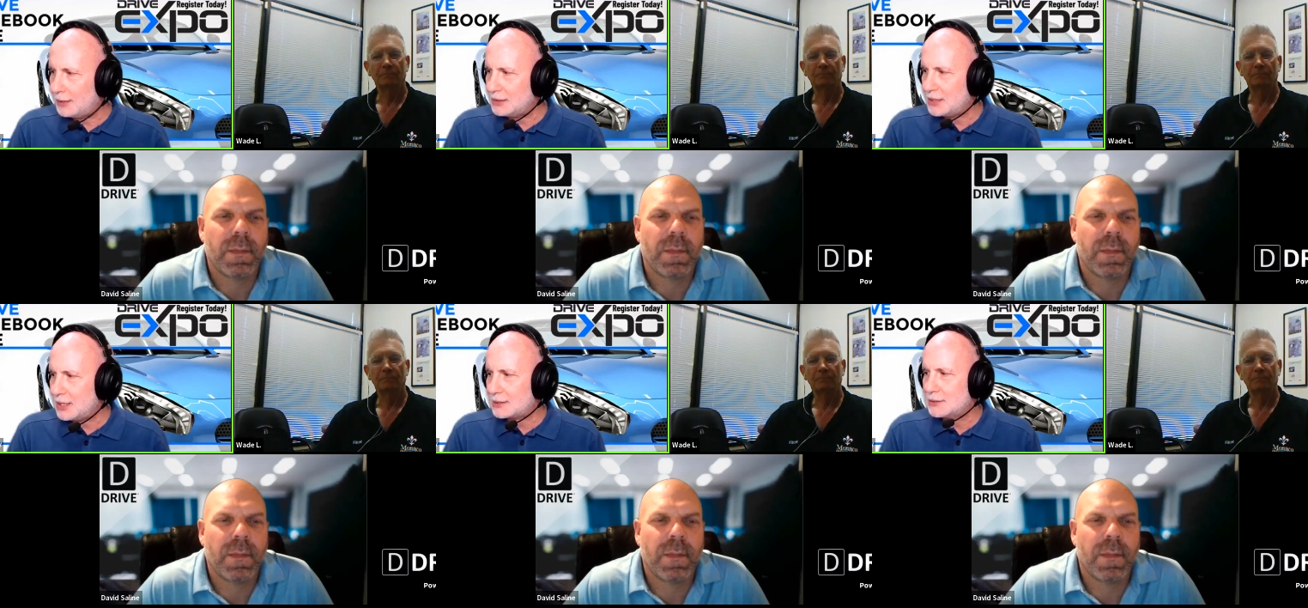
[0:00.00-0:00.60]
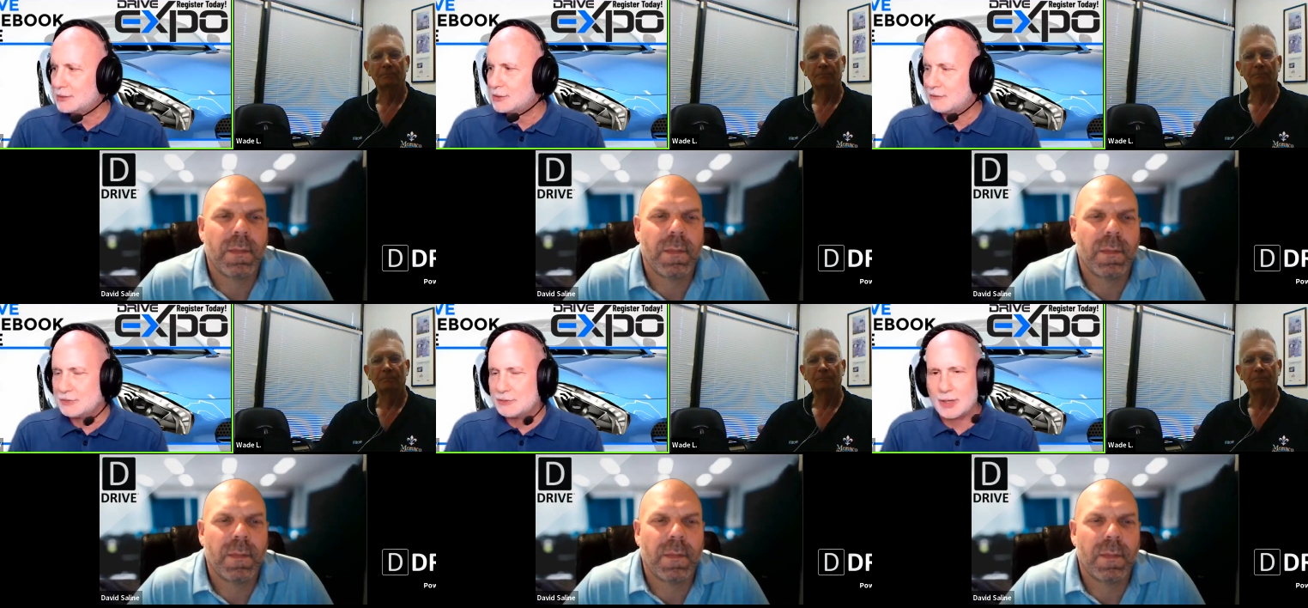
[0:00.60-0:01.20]
Speaker 1: many techs and
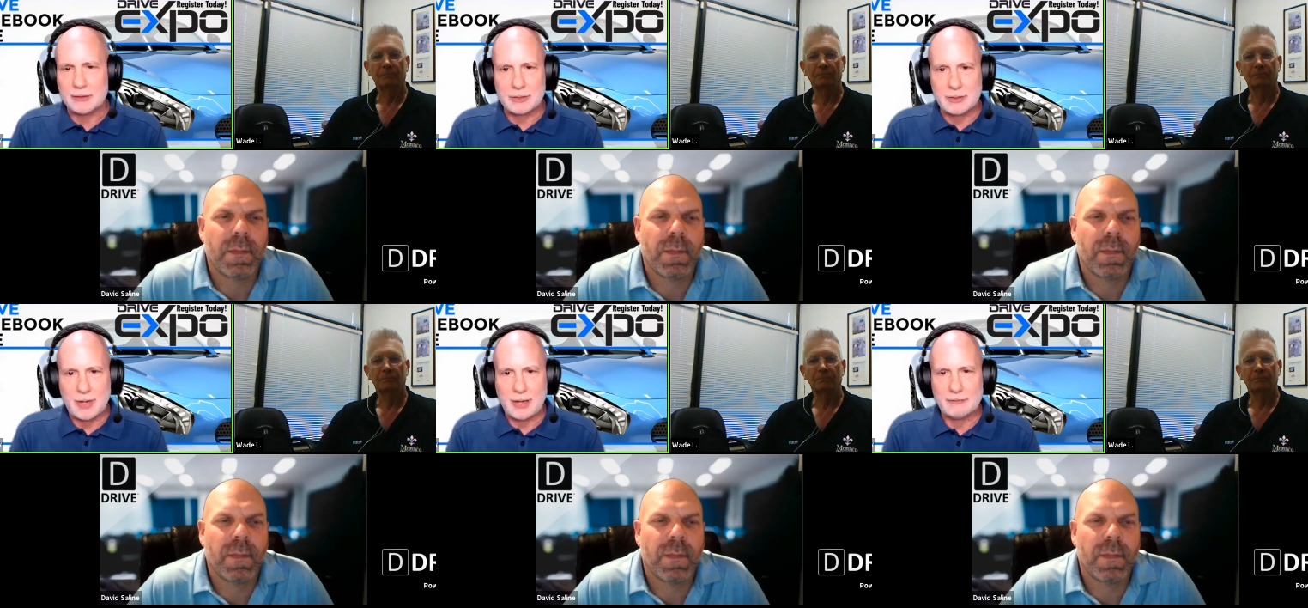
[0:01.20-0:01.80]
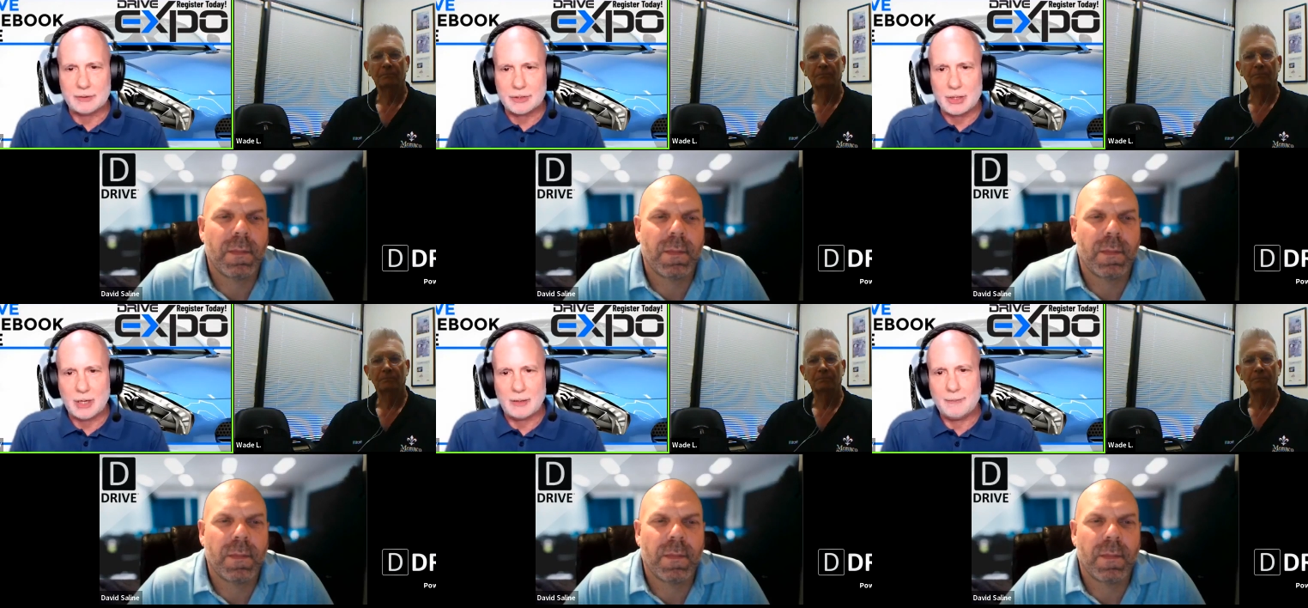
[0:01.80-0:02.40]
service writers do you have in your
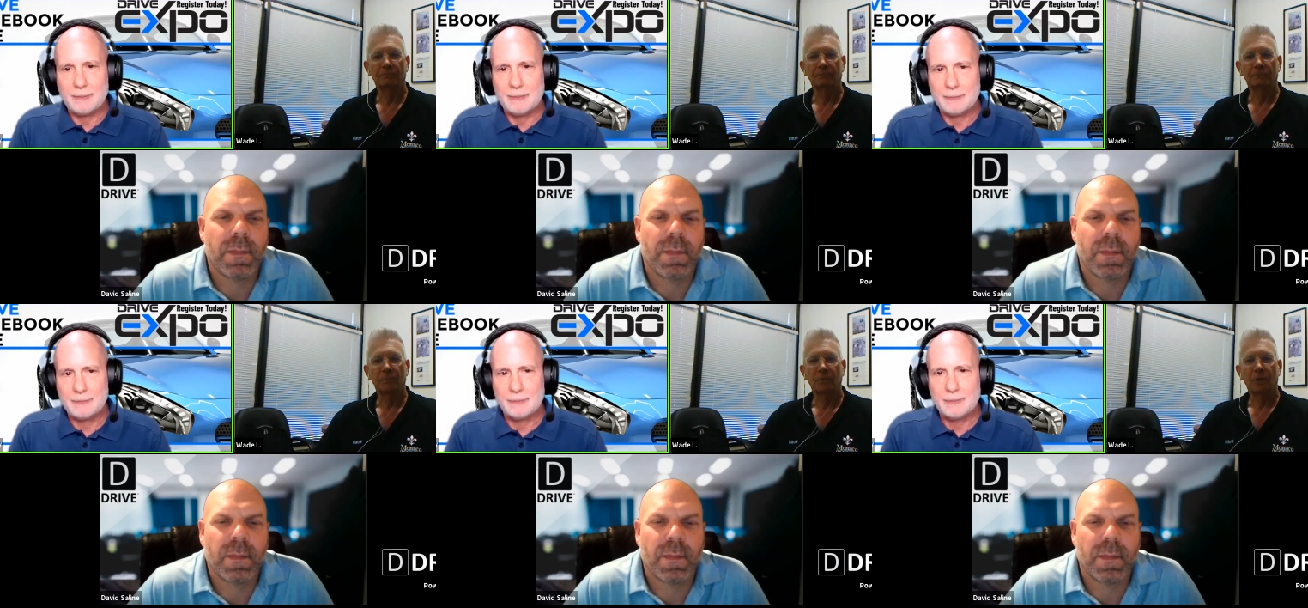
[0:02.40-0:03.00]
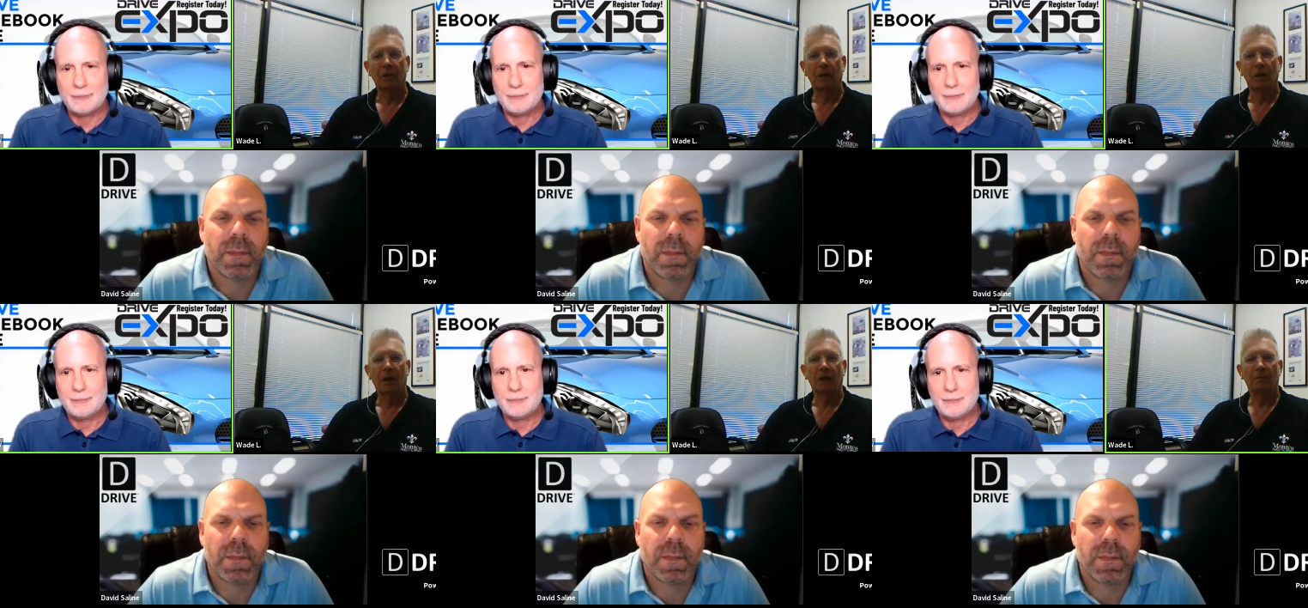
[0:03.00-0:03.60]
shop?
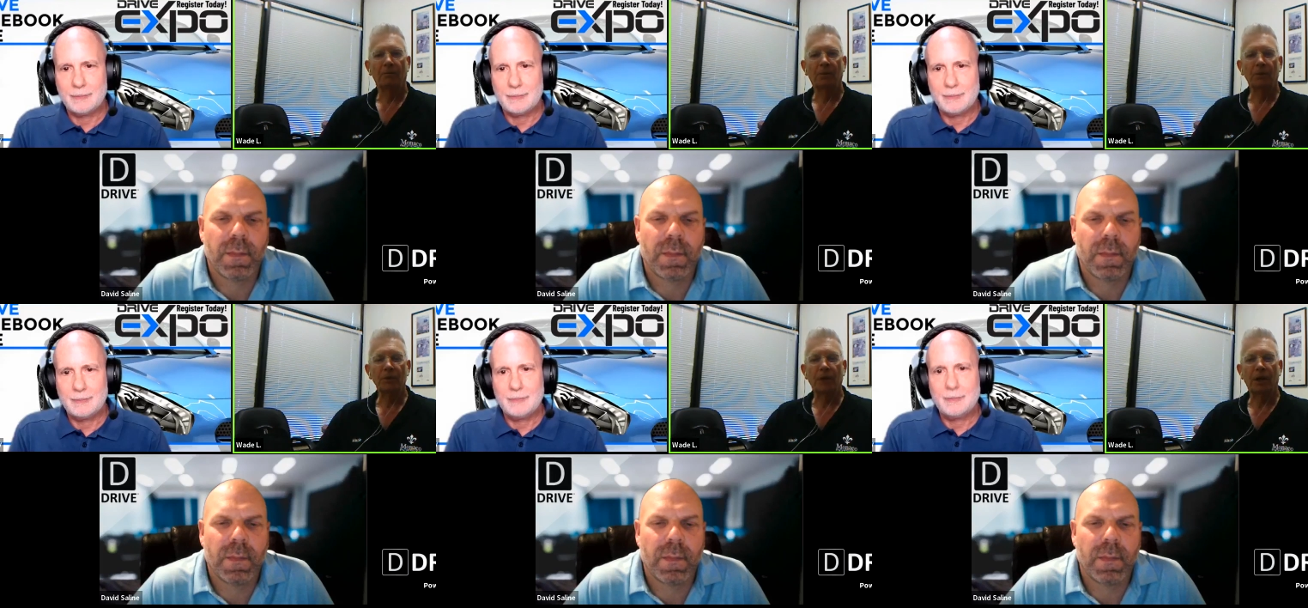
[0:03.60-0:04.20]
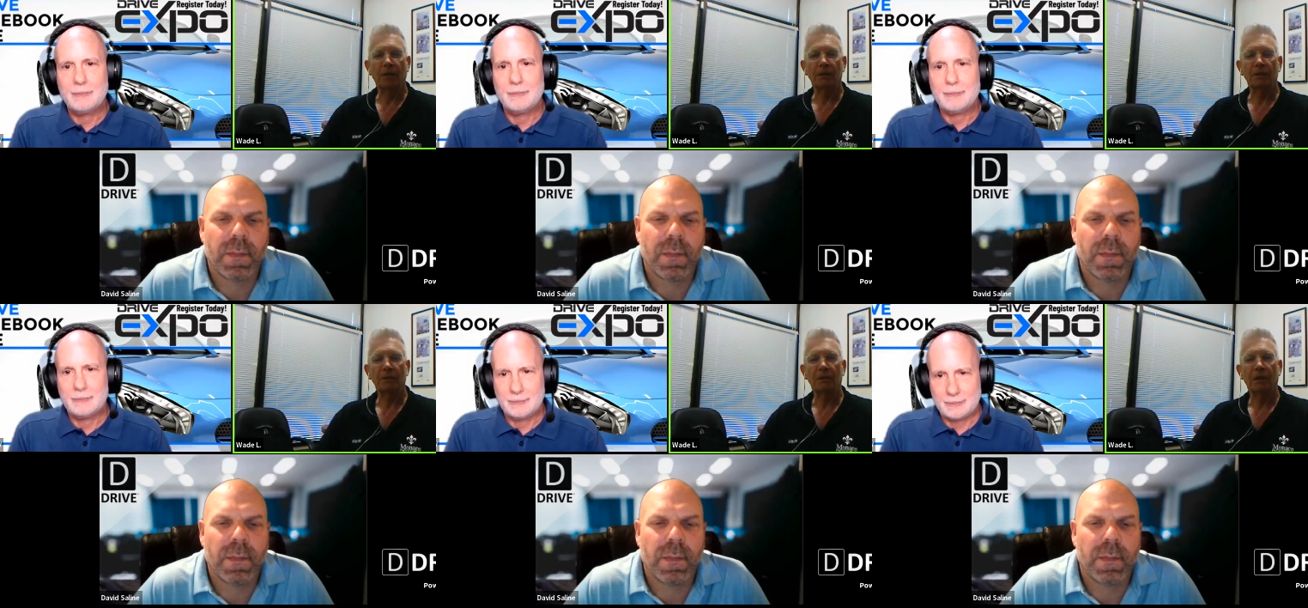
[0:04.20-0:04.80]
Speaker 2: I have four
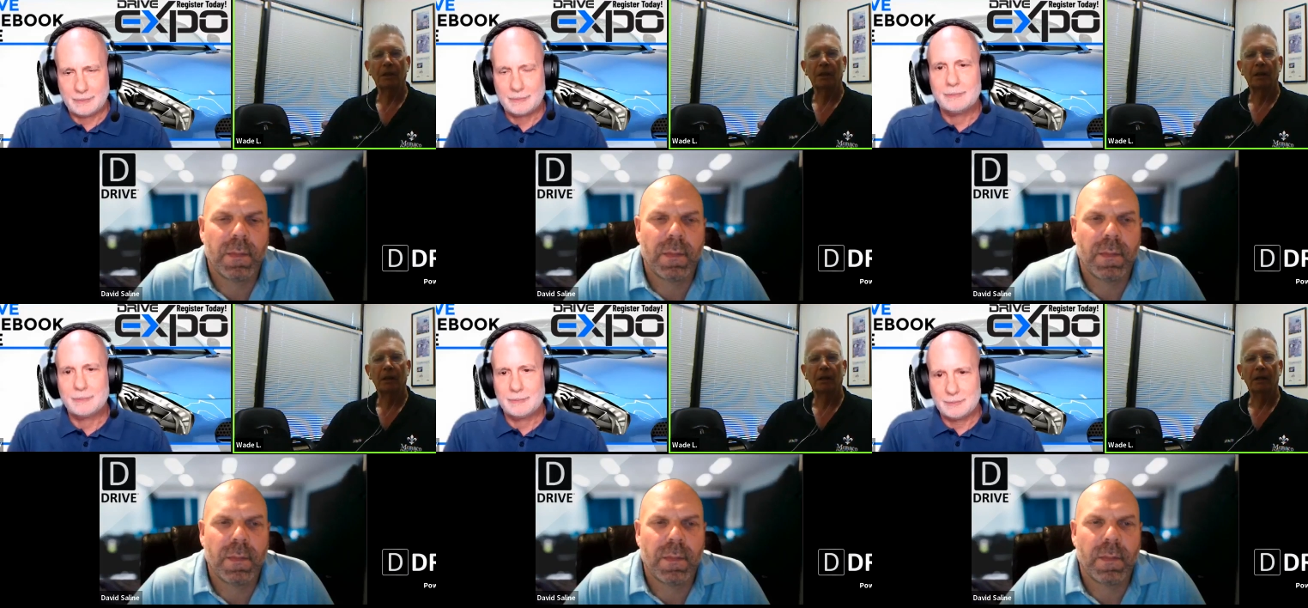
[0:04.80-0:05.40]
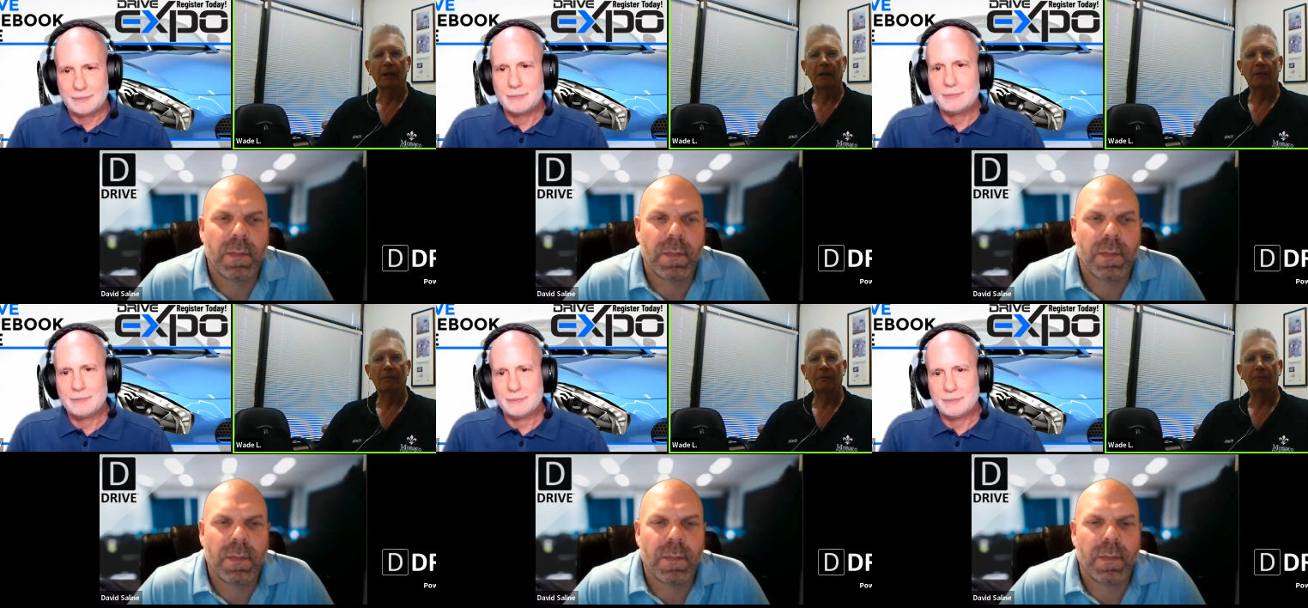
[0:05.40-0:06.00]
techs and I
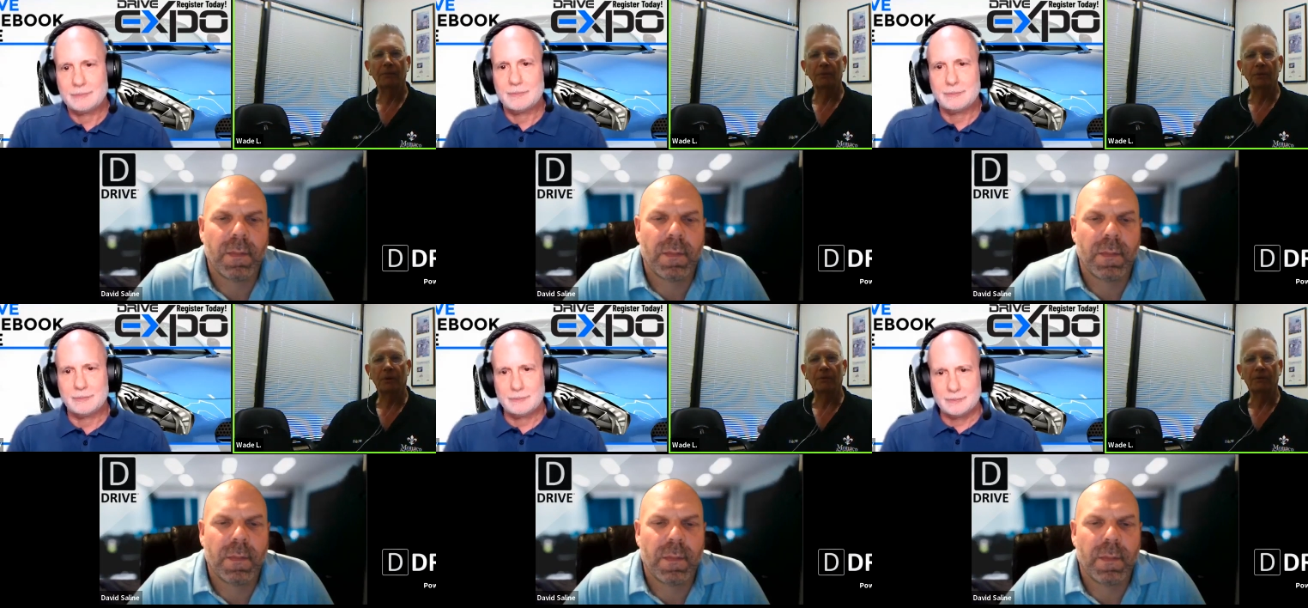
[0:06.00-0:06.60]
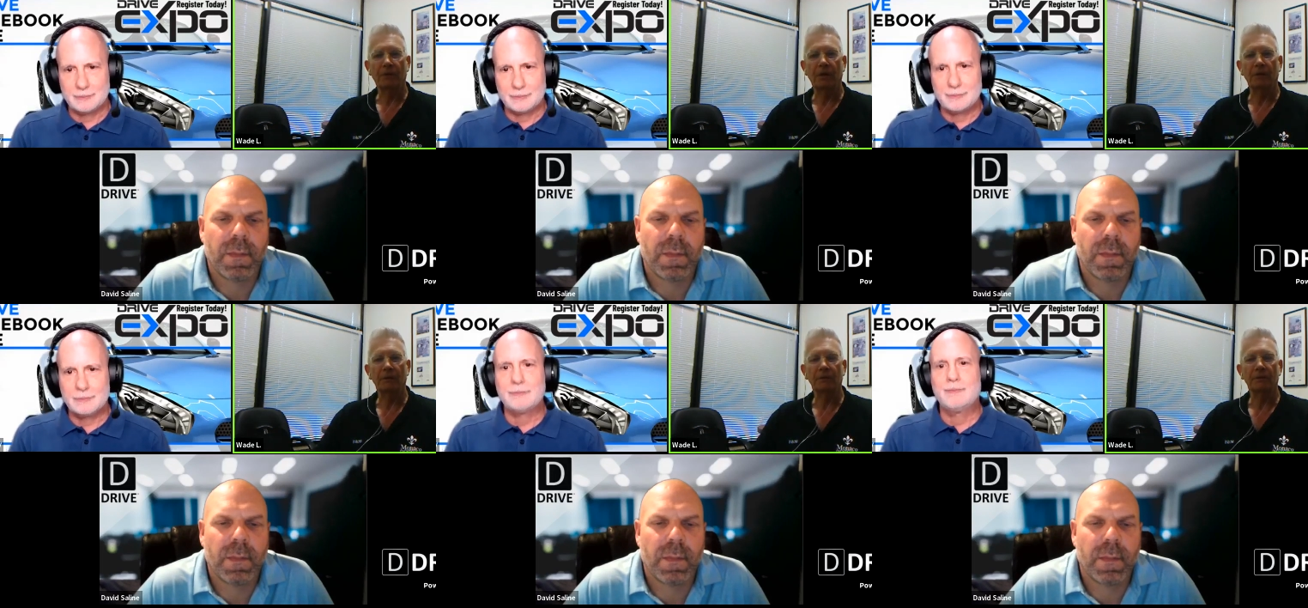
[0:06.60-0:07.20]
have two service
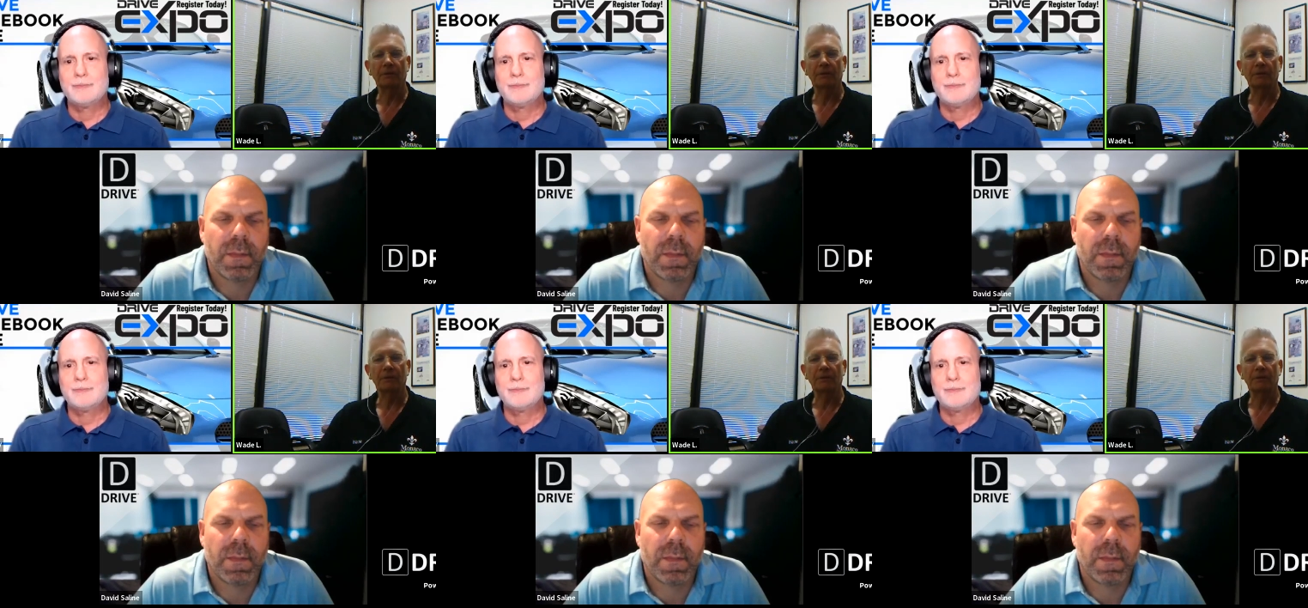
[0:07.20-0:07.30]
writers.